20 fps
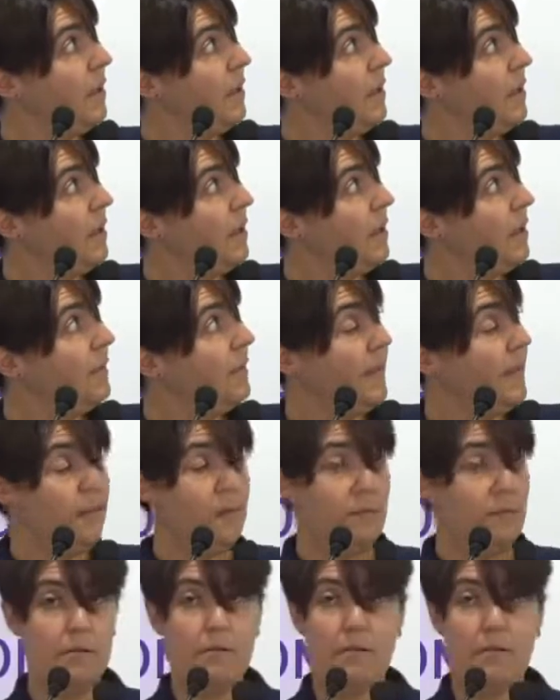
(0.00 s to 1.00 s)
then
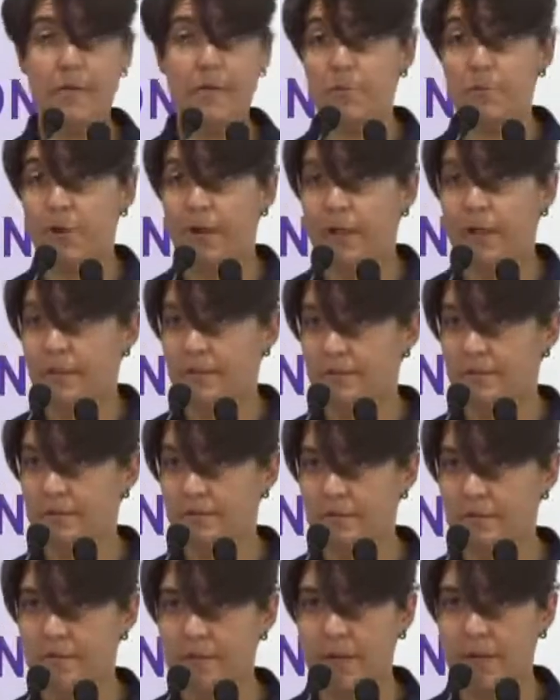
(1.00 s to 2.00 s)
they breaks,
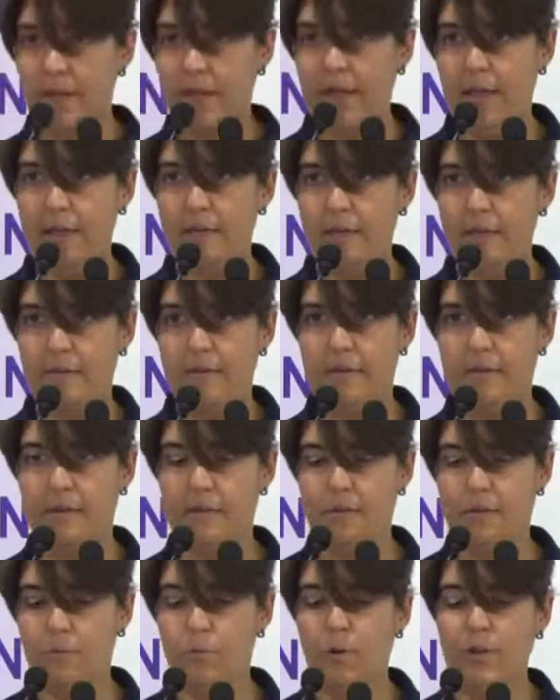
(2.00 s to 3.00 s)
and
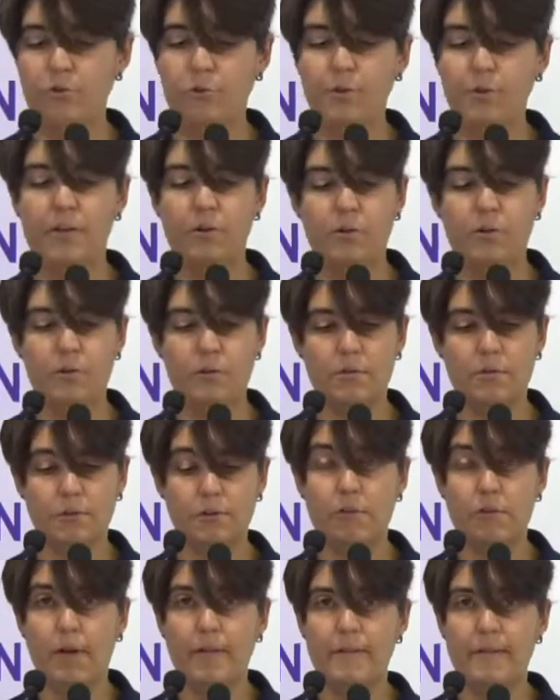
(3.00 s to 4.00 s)
what we call the
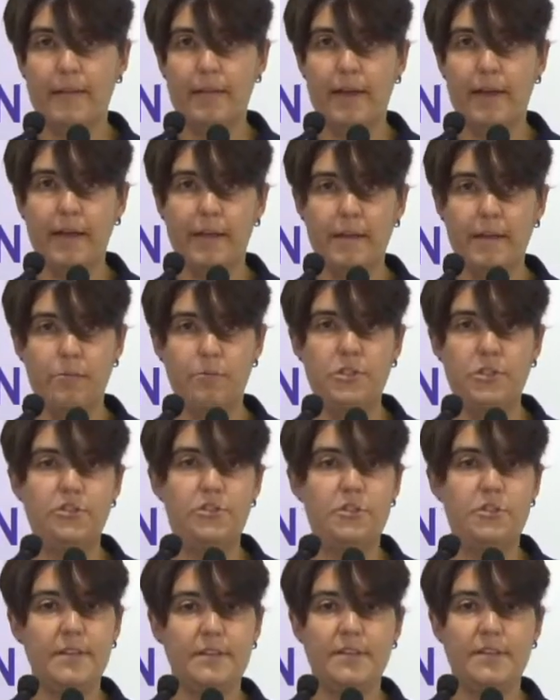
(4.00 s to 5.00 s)
grounding line, which
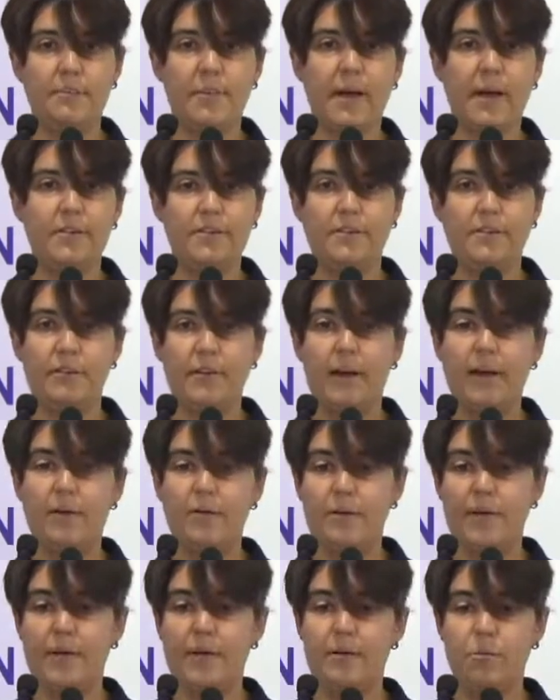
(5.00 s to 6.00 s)
determines the
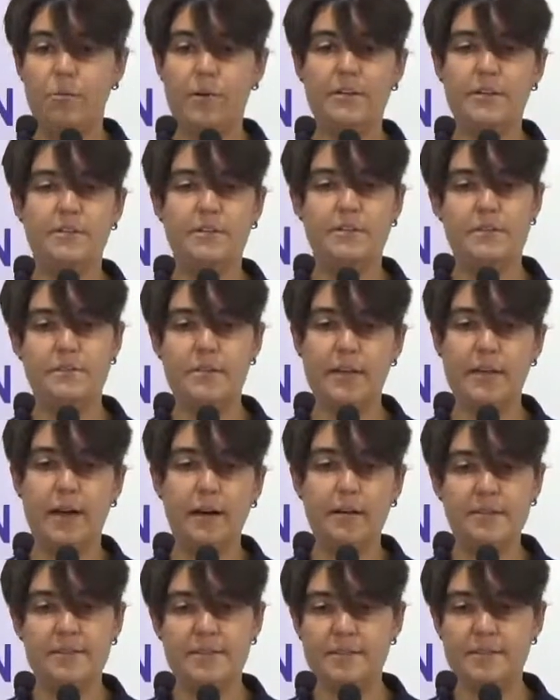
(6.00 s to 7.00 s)
area where the
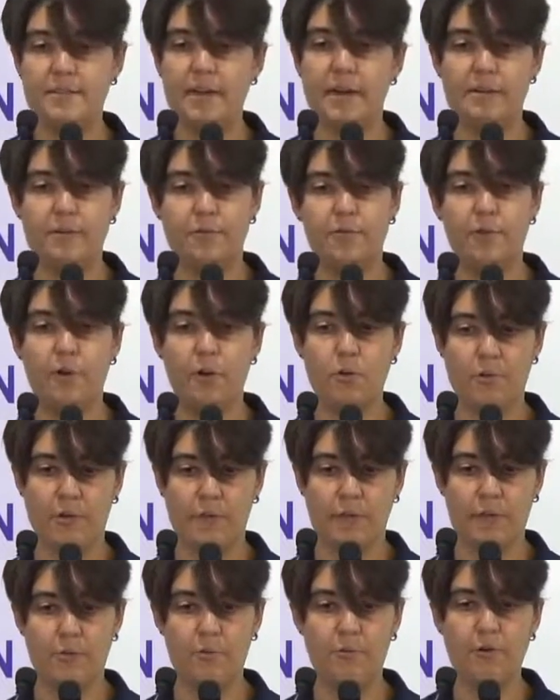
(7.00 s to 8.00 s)
ice start
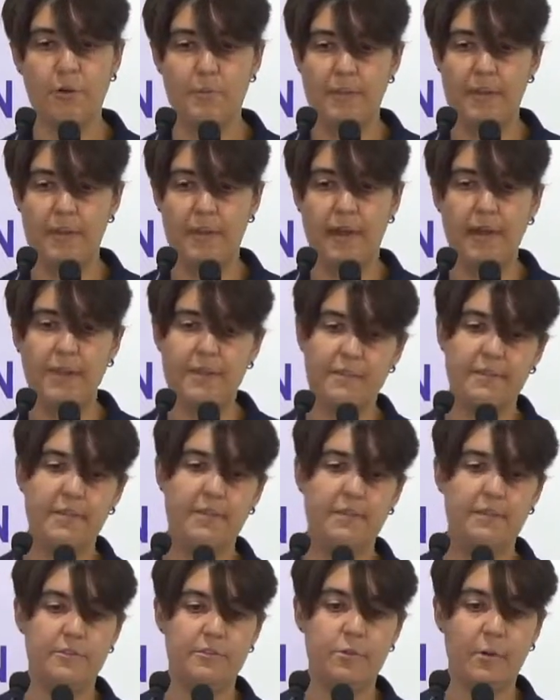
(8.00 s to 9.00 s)
floating from the ice that
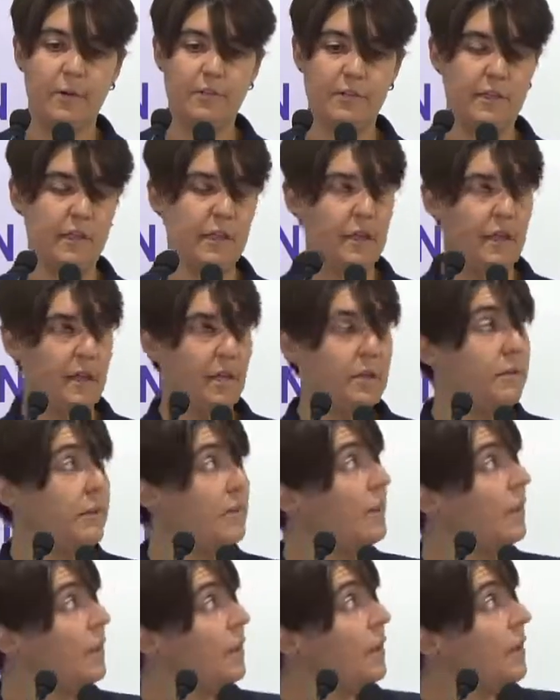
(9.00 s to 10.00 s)
is grounding inland,
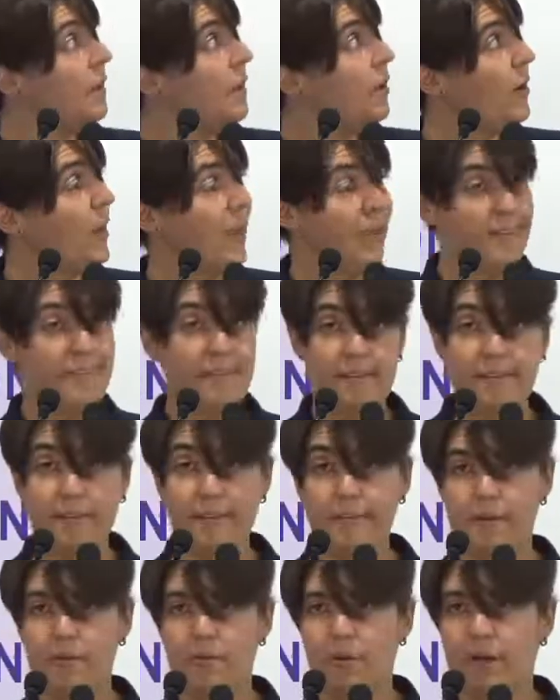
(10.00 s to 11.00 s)
okay, it
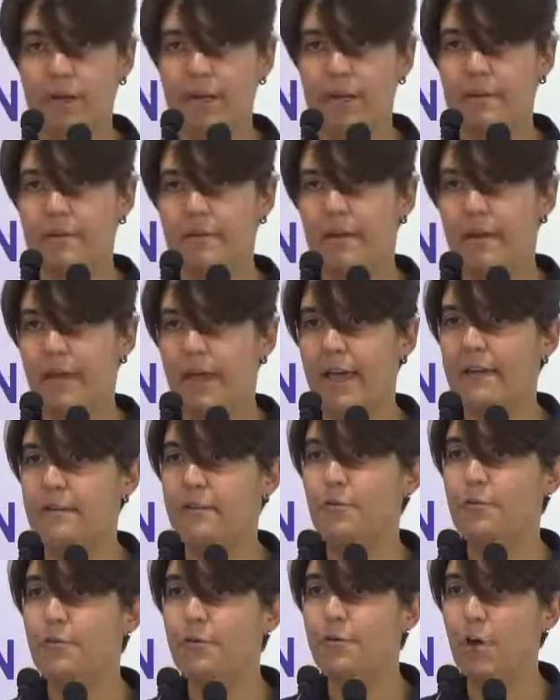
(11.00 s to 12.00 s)
disintegrates and the
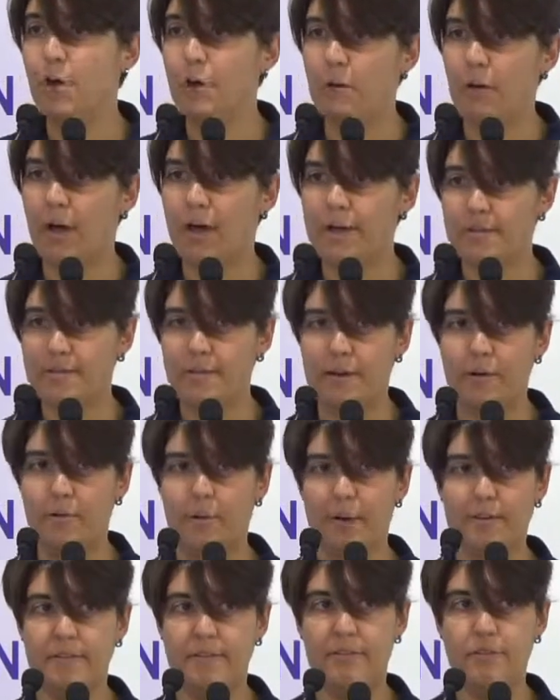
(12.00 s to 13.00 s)
flow
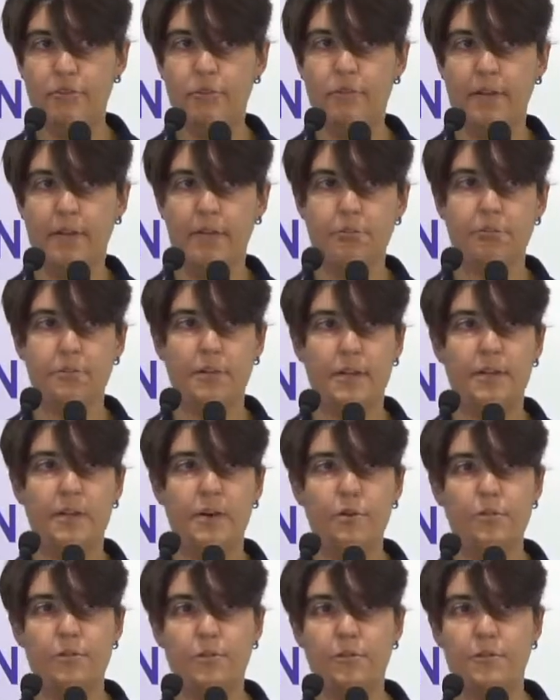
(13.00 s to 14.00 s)
accelerates into the ocean and
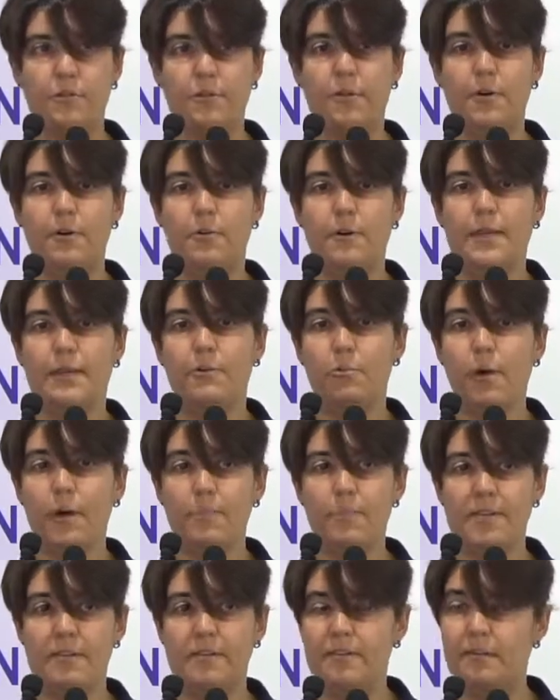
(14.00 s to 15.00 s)
causes a very
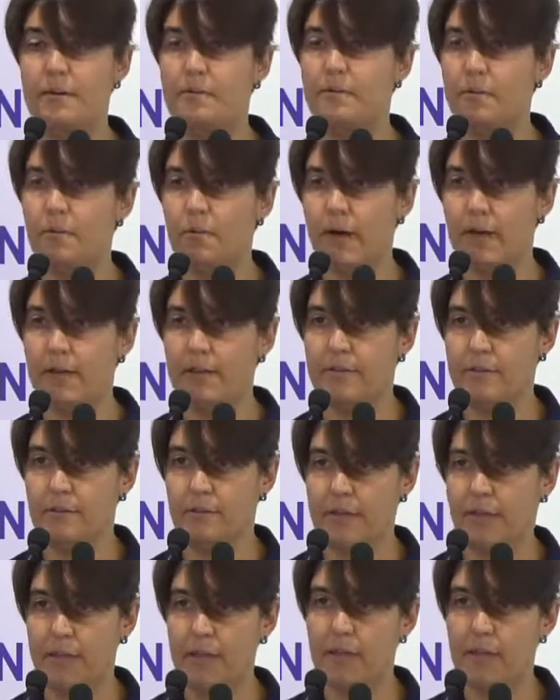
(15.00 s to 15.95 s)
rapid sea level rise, okay?